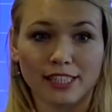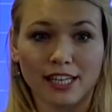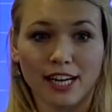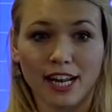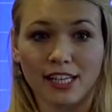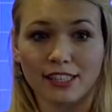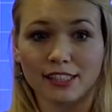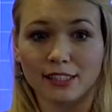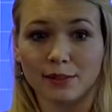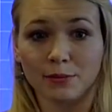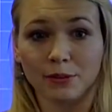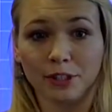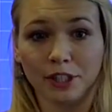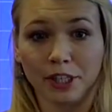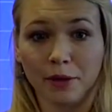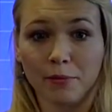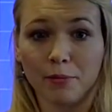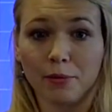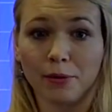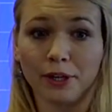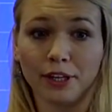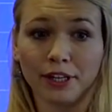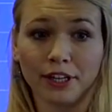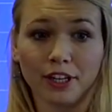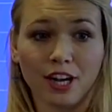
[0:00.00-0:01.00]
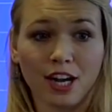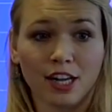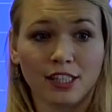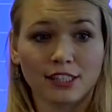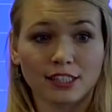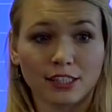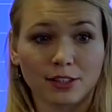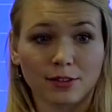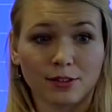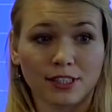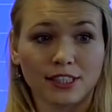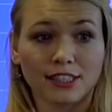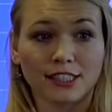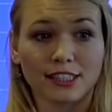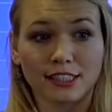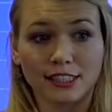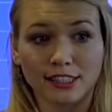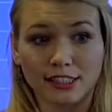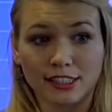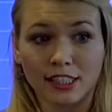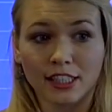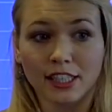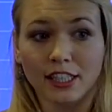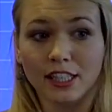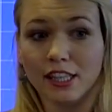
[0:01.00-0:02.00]
it has some really important
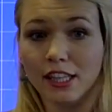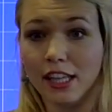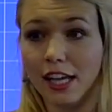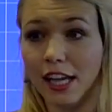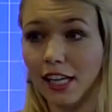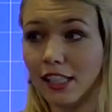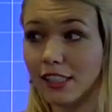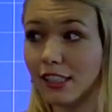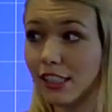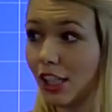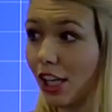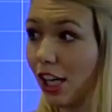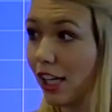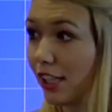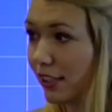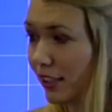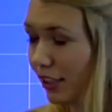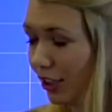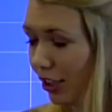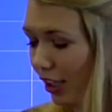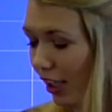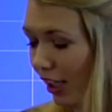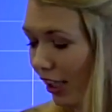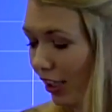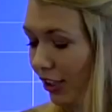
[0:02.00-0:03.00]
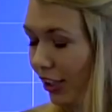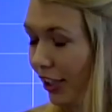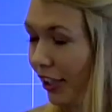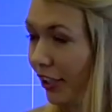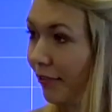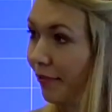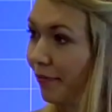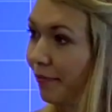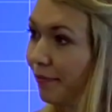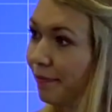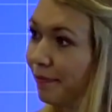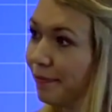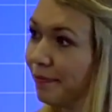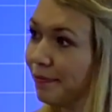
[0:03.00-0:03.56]
consequences like deoxygenation.